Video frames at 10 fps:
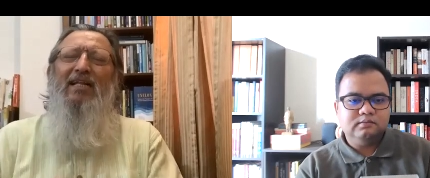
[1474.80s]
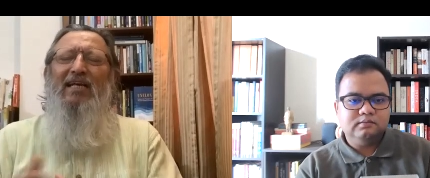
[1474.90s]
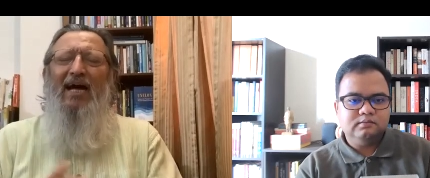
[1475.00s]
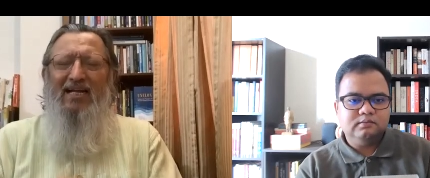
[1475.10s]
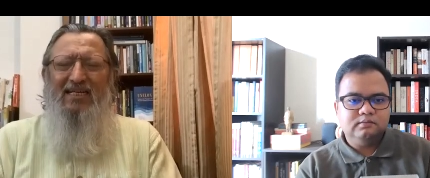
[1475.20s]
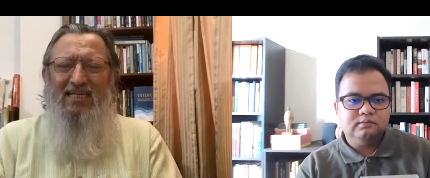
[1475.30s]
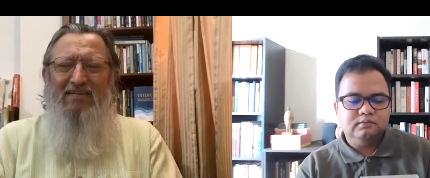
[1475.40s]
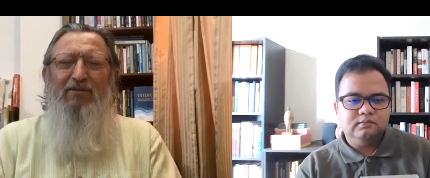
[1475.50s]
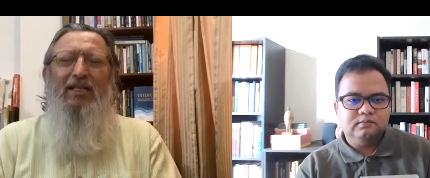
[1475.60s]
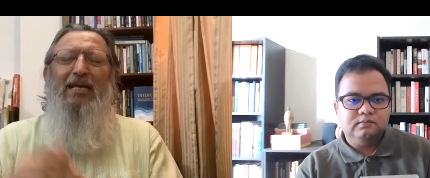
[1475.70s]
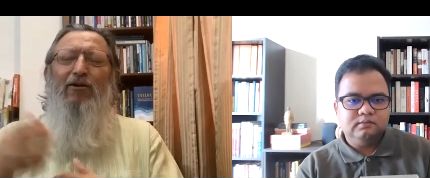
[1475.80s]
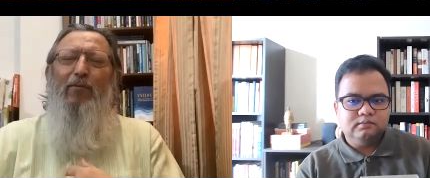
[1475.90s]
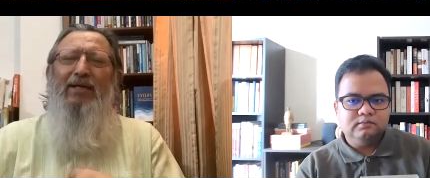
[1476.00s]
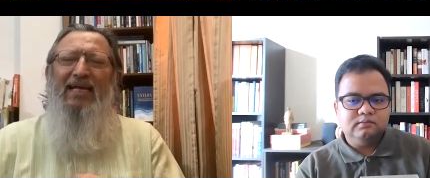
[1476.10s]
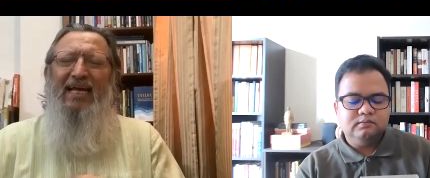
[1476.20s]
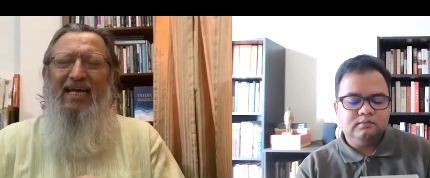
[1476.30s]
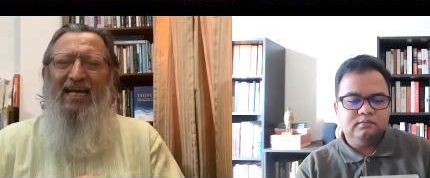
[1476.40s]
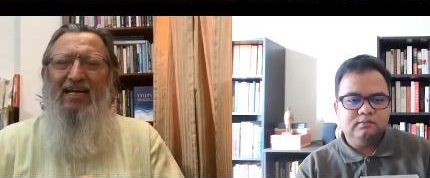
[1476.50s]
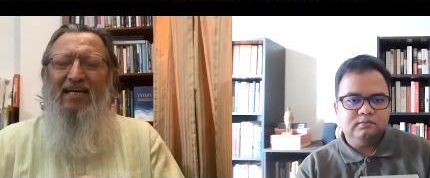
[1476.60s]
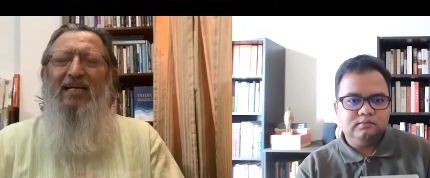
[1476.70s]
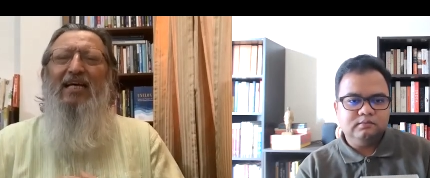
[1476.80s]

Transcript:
Speaker 1: within the RSS, the economic thinking,